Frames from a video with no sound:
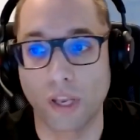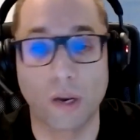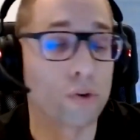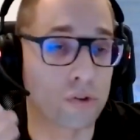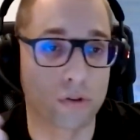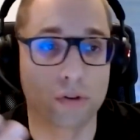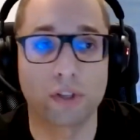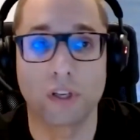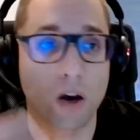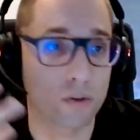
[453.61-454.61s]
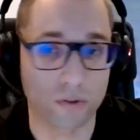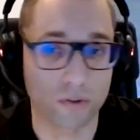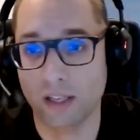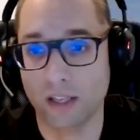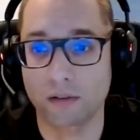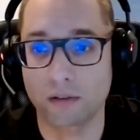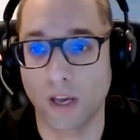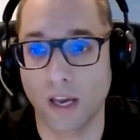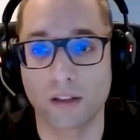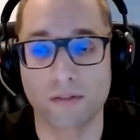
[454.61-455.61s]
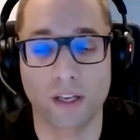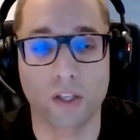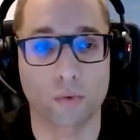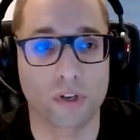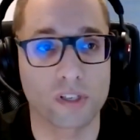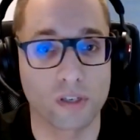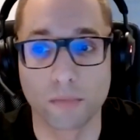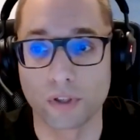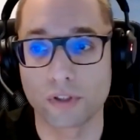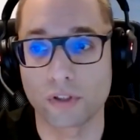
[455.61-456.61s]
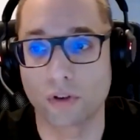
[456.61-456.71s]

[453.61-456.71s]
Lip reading: and also the AutoCAD and the Vectorworks symbols.